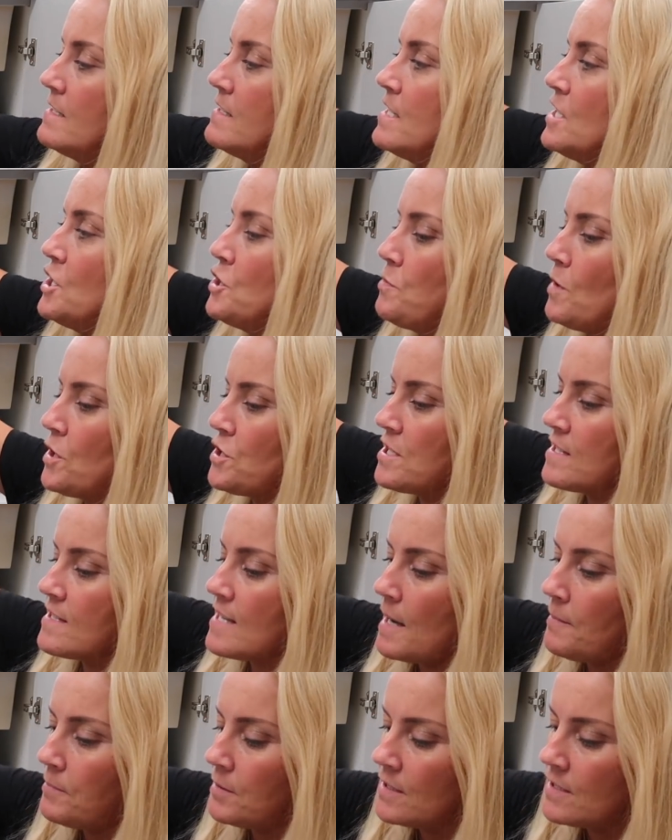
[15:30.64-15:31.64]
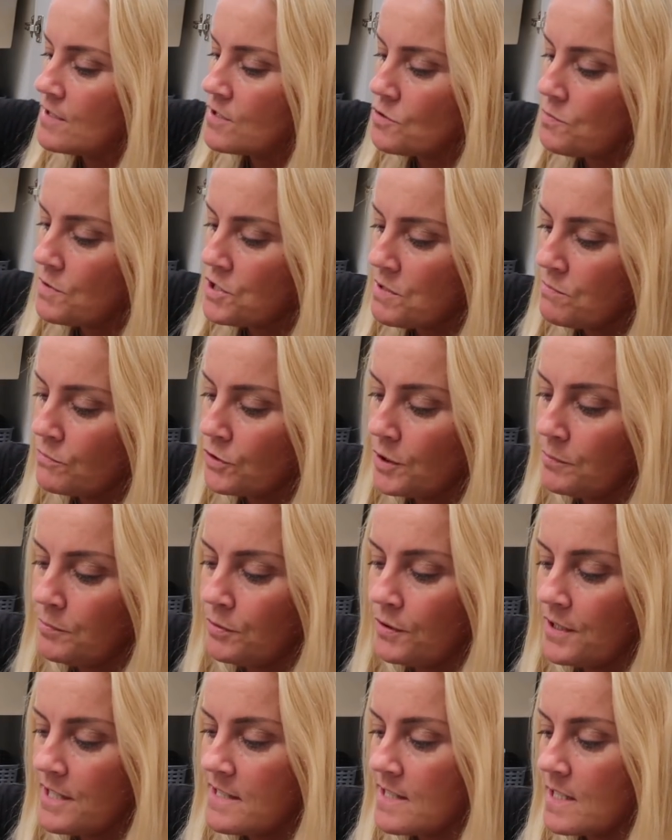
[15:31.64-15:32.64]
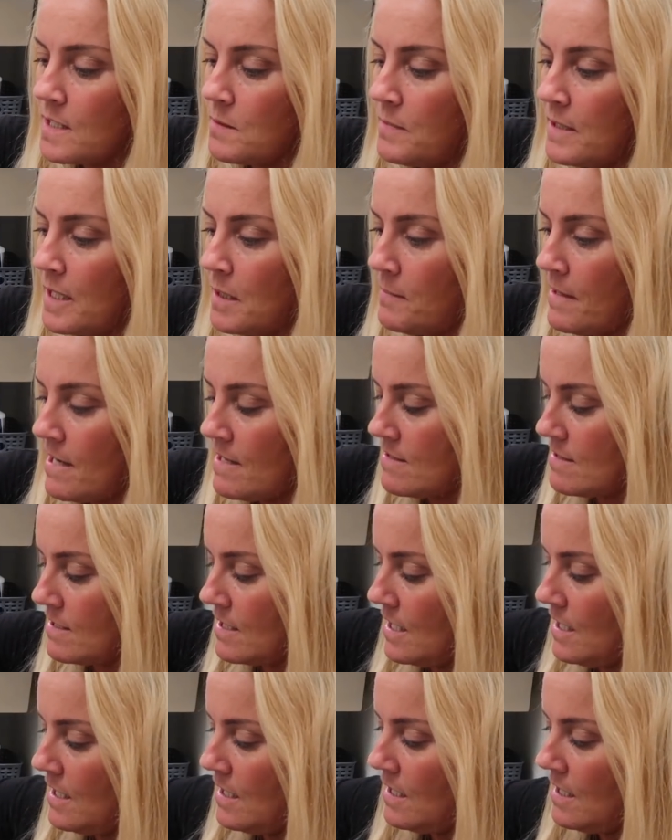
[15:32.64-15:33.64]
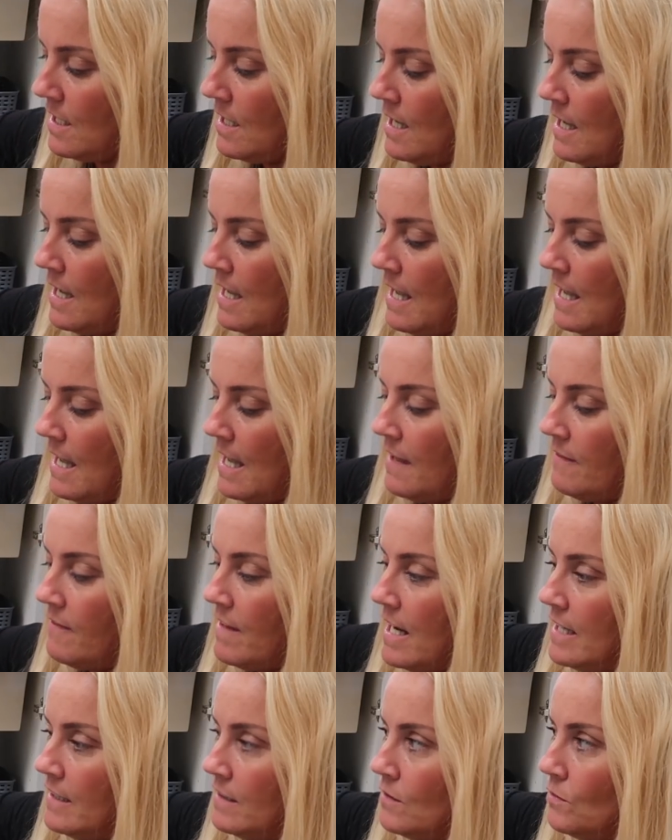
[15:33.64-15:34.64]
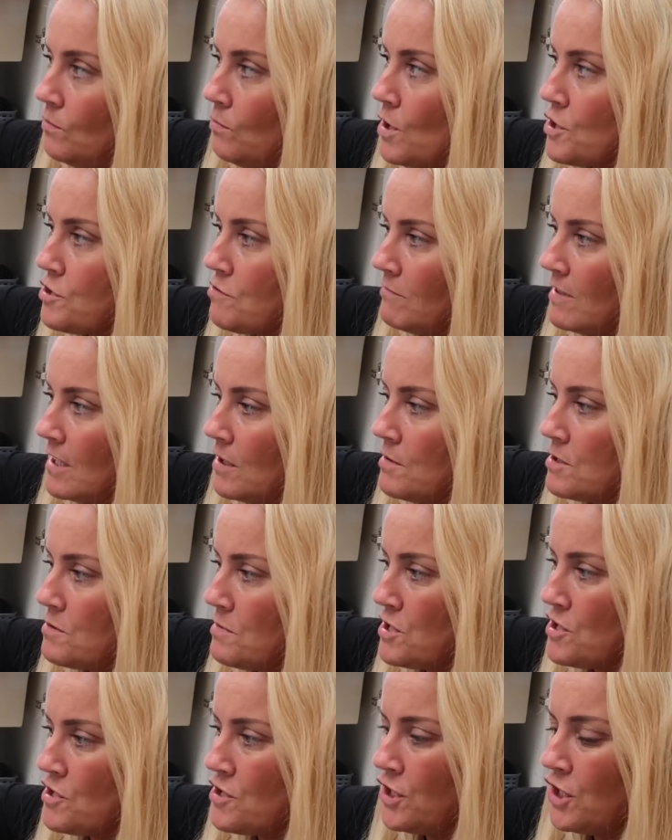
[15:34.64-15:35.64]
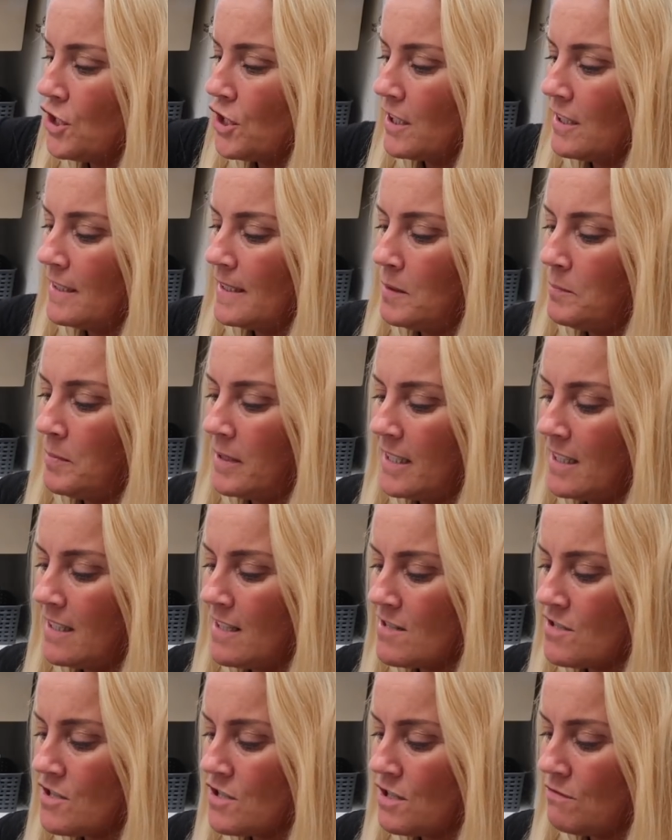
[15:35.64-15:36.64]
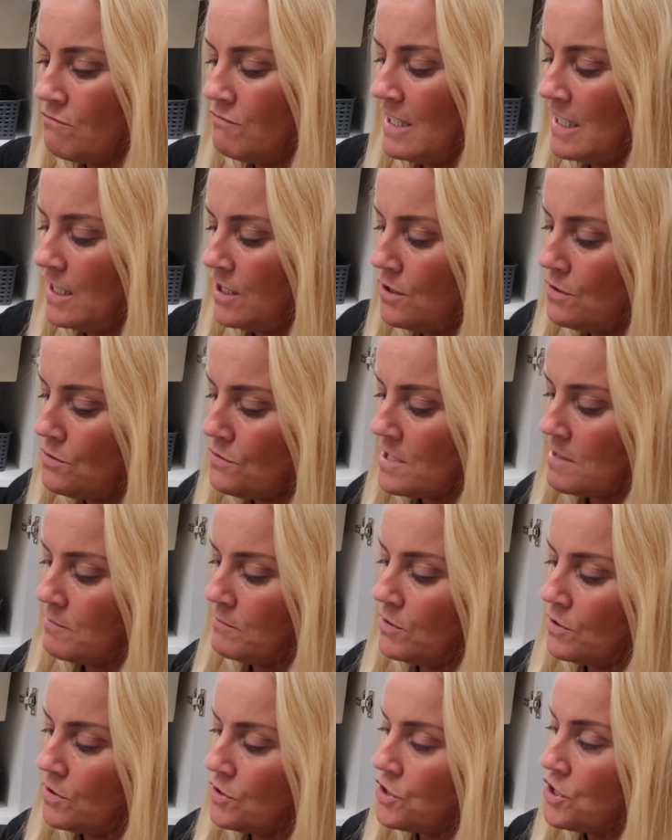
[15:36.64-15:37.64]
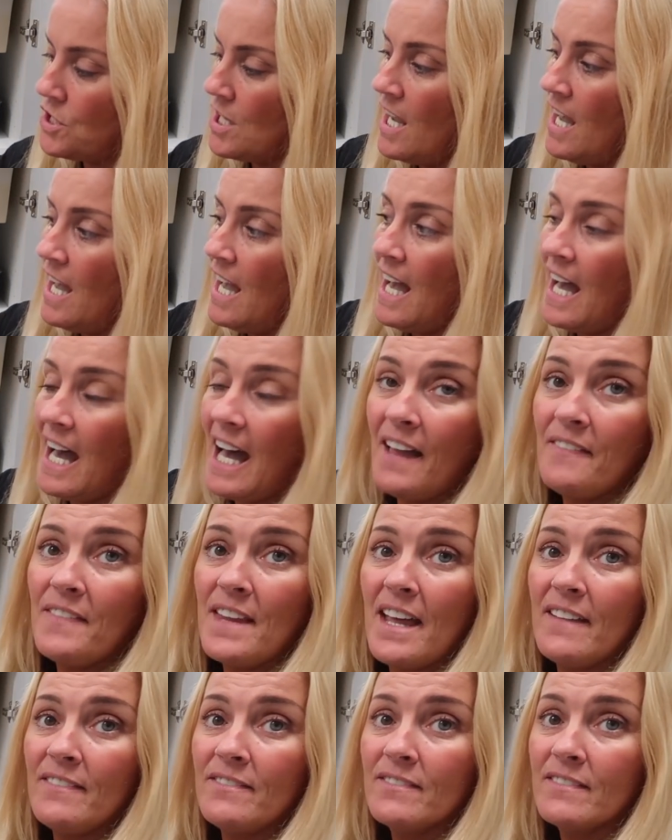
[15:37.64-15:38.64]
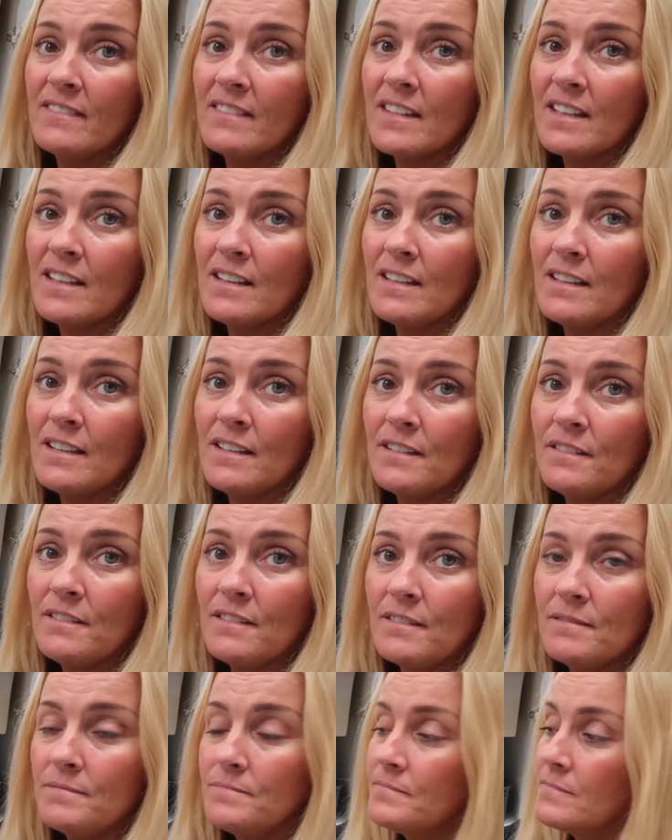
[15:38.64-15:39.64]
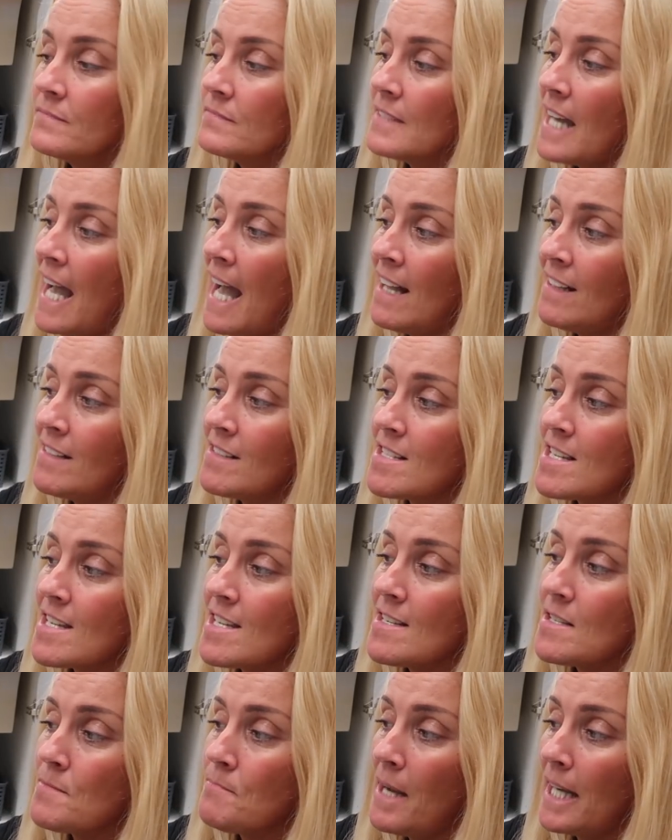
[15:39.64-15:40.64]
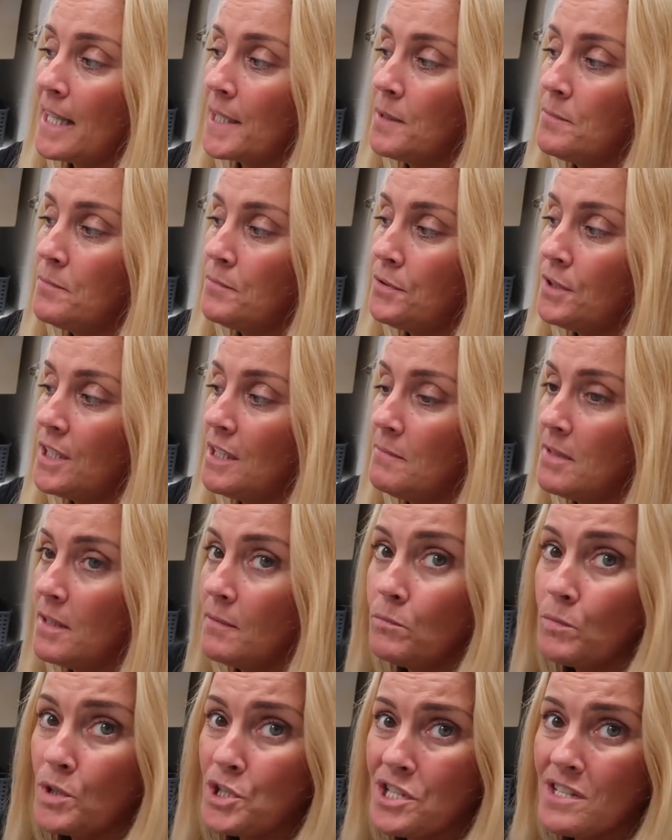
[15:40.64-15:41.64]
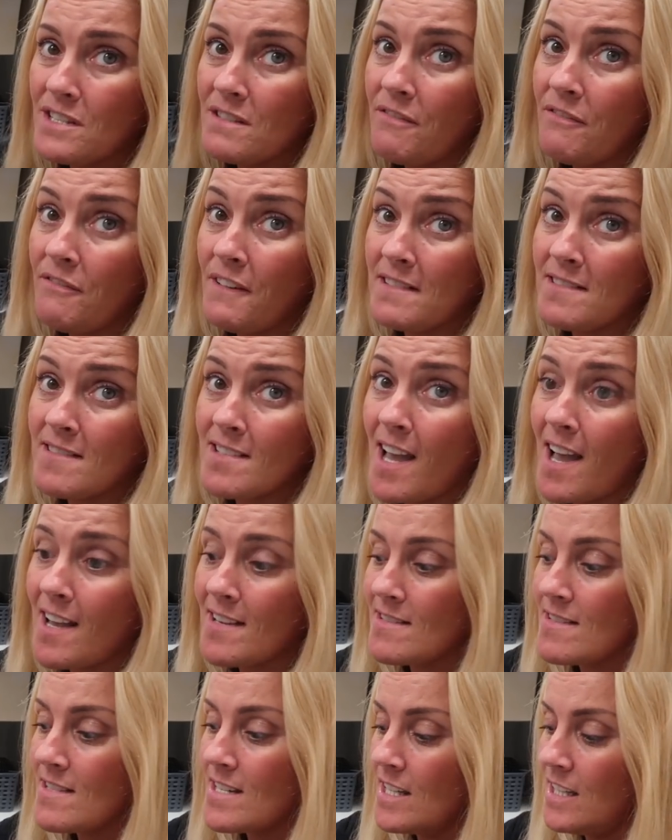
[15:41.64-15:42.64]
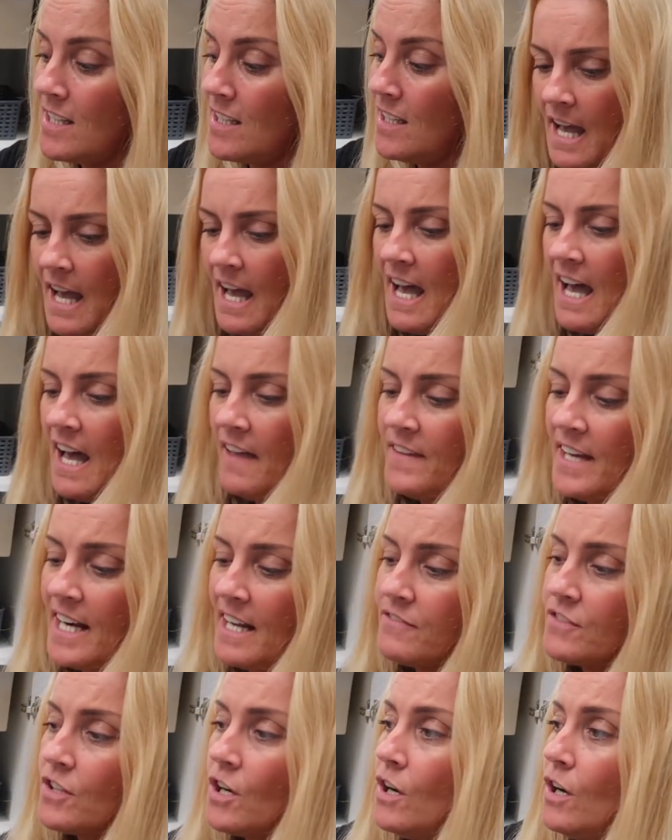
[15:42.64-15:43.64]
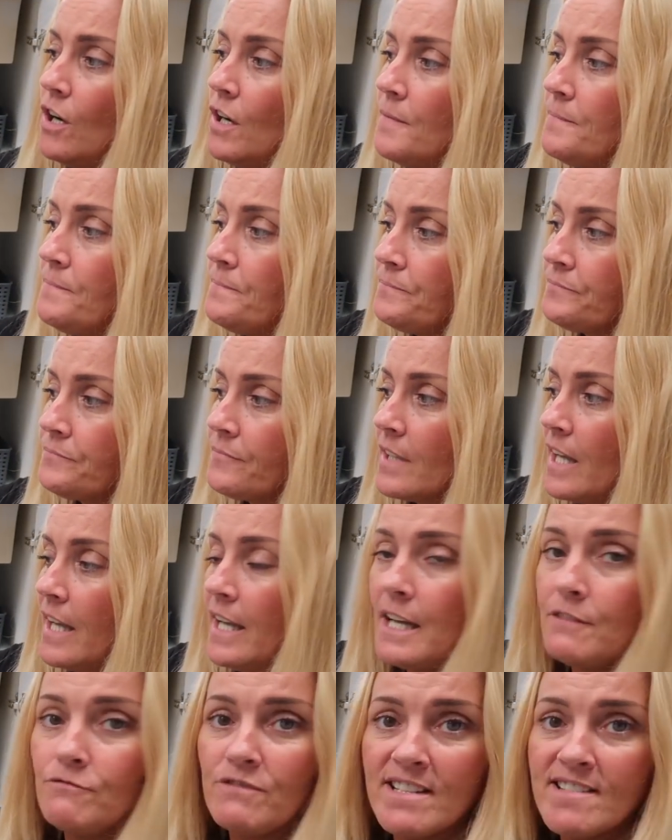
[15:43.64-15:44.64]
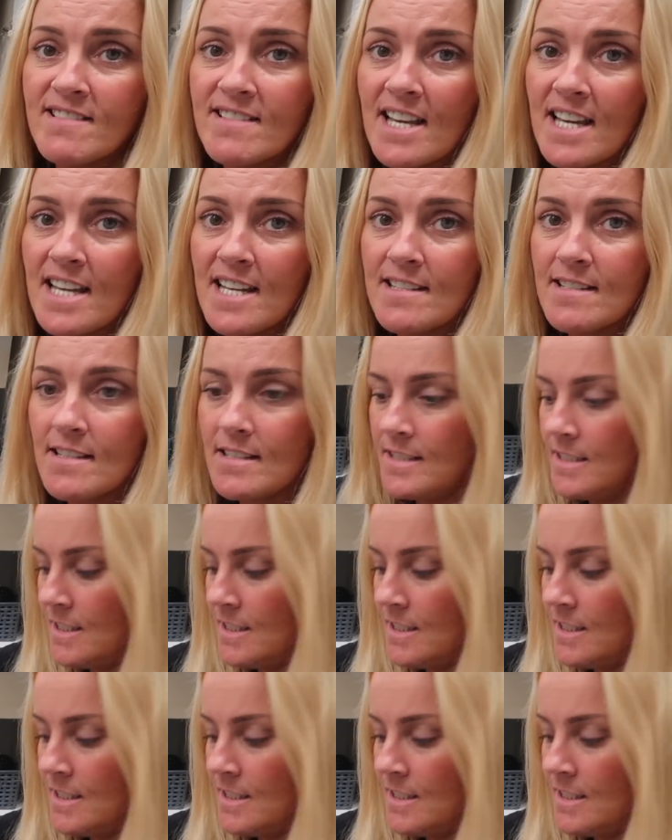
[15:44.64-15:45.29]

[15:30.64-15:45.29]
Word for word: dishwasher tablets, which I'm going to put into the bigger basket, and then washing liquids, which has only got a little bit in because I don't really use it much, and then the Aldi's Magnum Premium, which is fantastic, and then I've got uh, Winseed.